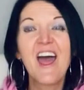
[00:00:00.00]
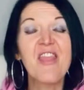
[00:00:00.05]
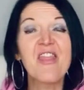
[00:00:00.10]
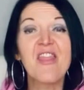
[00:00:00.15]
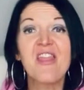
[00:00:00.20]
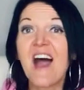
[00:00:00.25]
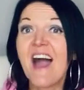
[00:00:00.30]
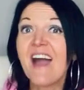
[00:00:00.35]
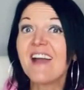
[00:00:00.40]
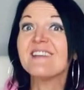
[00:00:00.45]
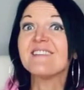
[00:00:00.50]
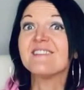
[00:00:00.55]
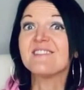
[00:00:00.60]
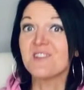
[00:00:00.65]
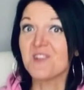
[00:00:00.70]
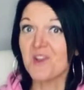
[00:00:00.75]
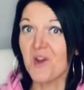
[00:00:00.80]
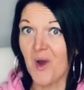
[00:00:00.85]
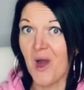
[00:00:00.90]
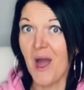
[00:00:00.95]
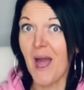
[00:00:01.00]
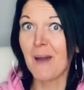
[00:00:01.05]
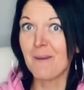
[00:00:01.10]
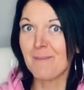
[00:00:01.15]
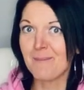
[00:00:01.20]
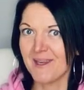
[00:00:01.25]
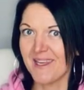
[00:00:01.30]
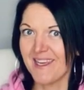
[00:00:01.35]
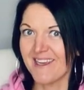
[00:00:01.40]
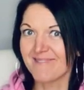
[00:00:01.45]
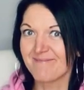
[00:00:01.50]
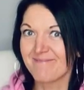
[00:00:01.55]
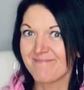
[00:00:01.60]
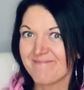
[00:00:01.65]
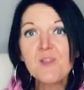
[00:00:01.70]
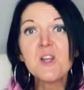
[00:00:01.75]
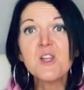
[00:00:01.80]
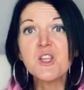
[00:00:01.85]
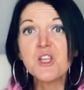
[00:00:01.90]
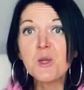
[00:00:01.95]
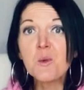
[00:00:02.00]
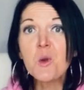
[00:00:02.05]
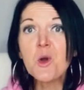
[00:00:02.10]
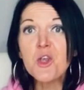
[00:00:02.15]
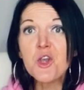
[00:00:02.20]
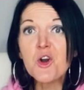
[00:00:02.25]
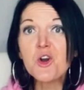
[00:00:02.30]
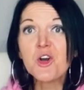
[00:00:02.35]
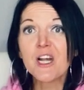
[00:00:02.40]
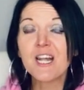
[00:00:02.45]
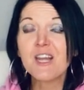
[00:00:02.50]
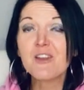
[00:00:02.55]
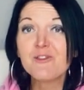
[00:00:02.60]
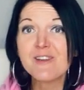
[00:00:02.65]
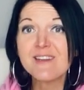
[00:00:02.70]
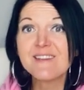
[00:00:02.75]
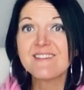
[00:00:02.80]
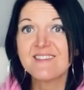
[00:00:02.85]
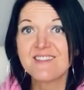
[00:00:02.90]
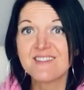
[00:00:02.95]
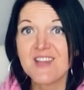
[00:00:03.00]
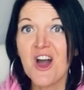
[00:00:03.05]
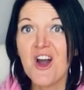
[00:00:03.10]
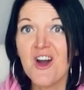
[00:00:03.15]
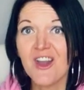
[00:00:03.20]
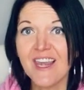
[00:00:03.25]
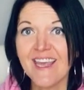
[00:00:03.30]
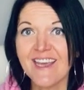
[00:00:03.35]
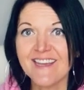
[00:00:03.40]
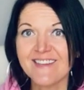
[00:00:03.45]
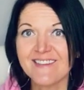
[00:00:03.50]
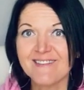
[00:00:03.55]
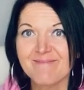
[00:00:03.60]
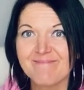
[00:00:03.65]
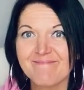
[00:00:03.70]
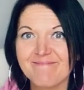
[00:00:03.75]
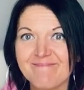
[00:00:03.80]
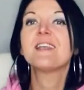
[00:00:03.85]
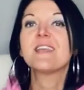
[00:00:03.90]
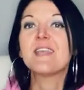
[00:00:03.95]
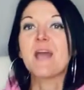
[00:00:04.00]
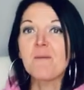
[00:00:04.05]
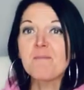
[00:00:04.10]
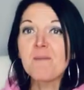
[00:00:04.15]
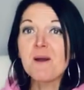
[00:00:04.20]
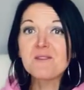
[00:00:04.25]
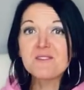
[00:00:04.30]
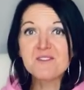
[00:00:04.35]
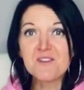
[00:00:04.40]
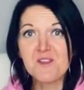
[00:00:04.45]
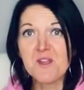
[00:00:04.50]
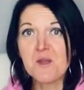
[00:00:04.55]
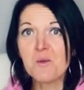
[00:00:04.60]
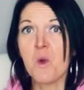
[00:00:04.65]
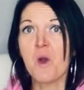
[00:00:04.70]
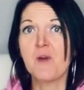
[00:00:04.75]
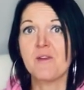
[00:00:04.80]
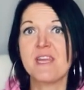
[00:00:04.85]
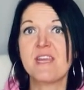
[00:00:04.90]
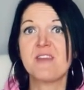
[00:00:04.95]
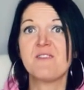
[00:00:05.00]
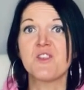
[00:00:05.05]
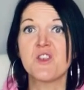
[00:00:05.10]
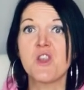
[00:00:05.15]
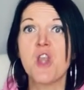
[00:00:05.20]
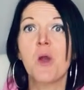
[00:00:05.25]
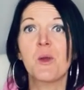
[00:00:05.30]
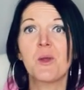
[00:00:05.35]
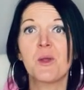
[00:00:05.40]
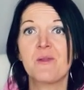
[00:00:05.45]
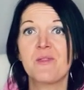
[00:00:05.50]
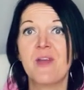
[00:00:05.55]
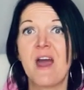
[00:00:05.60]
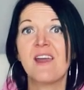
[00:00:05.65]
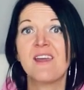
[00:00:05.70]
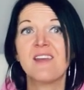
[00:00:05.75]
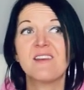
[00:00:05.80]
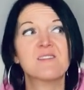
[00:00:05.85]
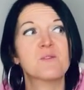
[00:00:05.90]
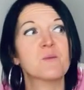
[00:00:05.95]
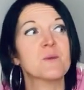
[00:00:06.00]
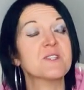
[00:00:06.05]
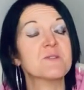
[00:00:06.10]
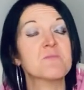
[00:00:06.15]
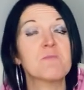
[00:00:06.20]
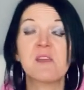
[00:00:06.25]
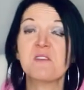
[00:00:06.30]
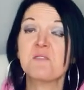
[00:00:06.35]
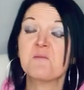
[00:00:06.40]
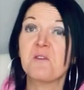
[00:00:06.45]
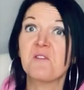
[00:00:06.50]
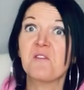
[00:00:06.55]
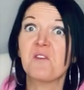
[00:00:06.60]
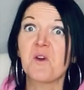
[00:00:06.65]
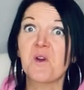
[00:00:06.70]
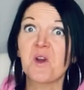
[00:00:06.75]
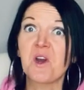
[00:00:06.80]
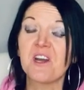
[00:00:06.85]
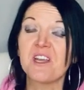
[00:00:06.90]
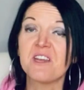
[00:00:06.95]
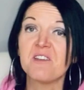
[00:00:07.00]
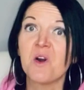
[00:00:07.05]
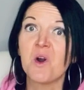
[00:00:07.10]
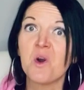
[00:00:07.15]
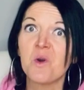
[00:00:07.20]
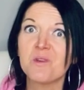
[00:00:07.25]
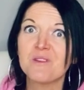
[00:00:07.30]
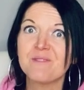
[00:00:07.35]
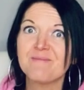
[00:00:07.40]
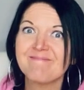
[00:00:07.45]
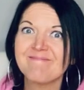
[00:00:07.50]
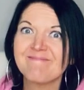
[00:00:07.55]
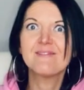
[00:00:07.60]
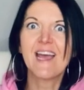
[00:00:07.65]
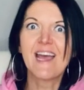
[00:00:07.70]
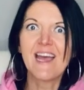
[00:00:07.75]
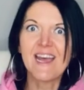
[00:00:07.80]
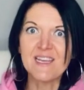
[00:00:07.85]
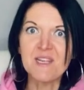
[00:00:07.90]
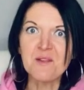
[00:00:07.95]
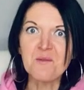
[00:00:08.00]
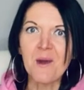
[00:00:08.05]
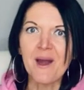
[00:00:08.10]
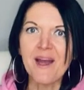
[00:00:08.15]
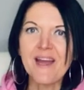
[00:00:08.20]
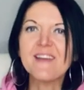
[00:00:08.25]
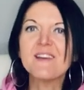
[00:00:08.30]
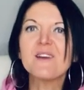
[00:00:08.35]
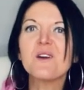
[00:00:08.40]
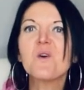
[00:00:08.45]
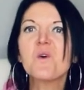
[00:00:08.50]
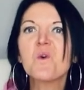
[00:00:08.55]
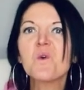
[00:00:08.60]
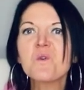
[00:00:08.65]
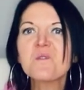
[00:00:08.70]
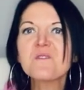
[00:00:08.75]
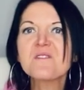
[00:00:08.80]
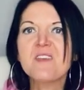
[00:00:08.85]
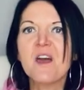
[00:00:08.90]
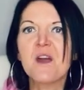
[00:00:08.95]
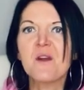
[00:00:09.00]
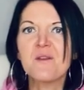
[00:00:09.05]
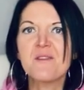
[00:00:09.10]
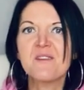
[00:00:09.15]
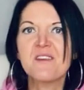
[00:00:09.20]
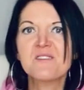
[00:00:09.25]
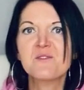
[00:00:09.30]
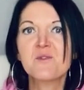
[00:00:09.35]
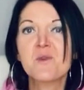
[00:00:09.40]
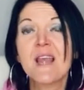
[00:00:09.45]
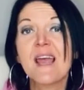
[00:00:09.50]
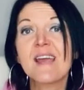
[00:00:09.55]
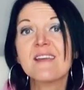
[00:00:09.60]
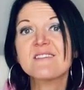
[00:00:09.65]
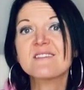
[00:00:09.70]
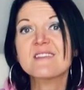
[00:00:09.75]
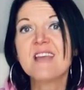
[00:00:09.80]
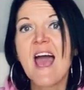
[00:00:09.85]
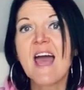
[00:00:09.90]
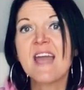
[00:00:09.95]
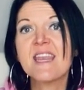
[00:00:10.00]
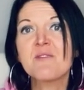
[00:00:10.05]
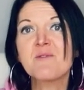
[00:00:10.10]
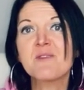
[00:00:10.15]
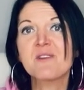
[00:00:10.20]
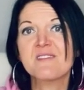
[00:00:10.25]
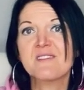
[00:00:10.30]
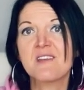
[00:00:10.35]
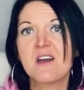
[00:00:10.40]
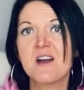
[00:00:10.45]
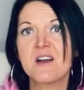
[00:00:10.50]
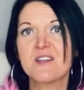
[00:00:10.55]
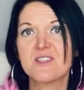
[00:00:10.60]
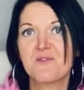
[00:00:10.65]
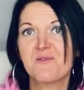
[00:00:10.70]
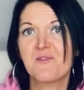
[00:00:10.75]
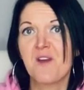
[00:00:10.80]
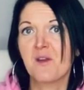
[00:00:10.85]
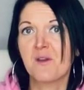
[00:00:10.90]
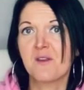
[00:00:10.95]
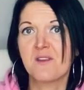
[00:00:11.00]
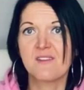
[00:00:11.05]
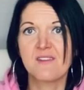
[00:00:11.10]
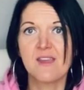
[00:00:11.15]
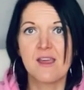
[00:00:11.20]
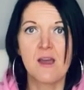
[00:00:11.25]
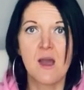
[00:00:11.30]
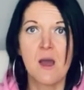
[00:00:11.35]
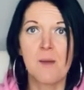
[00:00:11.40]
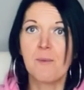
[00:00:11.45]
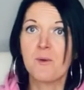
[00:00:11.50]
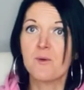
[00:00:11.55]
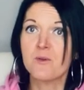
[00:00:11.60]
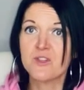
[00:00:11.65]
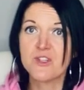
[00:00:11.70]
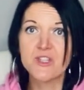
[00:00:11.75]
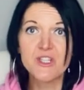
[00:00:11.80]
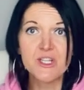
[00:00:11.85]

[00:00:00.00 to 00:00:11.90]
That is not happening. You are not Clarice Starling. Now, most of you won't even know who that is, which makes me feel kind of old. Anyway, also, this relates to any research focusing upon